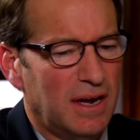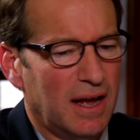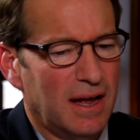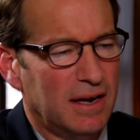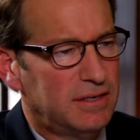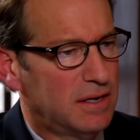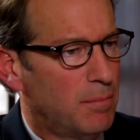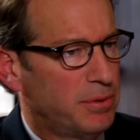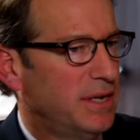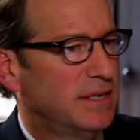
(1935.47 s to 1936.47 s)
a
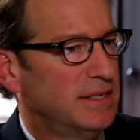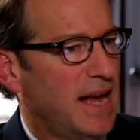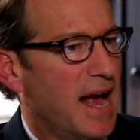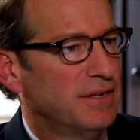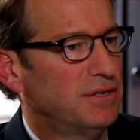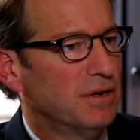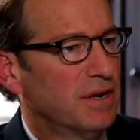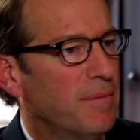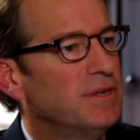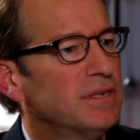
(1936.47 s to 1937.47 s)
complete disaster.
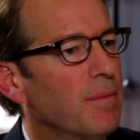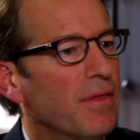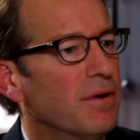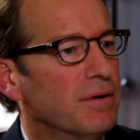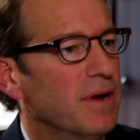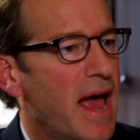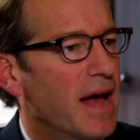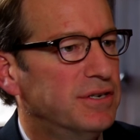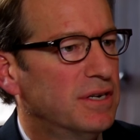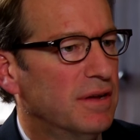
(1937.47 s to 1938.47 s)
Give me some other
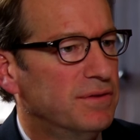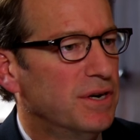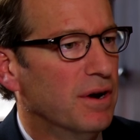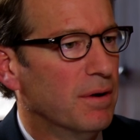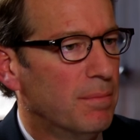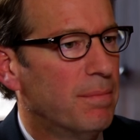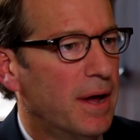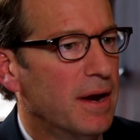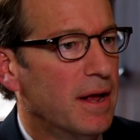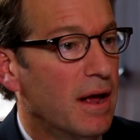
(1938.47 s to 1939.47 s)
adjectives here,
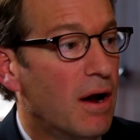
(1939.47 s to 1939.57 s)
but